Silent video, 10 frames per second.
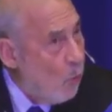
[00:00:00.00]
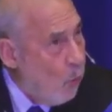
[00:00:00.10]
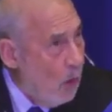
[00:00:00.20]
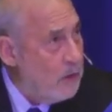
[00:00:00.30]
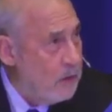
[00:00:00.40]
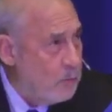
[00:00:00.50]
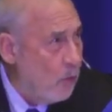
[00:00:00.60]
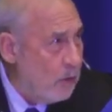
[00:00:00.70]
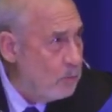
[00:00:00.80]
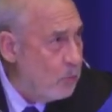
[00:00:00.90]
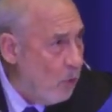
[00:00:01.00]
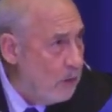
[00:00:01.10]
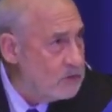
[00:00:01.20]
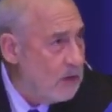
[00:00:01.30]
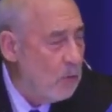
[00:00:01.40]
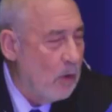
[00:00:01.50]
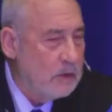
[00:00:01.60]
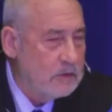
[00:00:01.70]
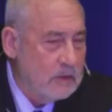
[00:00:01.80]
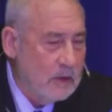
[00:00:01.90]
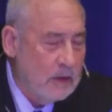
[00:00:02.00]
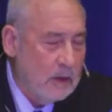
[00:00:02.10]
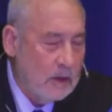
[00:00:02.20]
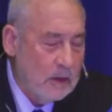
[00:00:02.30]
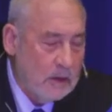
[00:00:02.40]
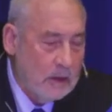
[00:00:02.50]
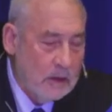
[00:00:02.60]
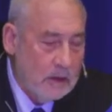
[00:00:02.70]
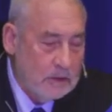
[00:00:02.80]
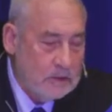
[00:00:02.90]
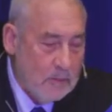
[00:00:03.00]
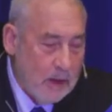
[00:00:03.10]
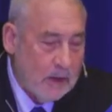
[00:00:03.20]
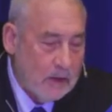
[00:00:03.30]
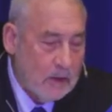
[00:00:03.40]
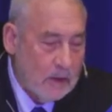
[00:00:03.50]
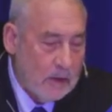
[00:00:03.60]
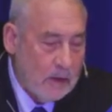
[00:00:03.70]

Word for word: one of the important points I want uh, to make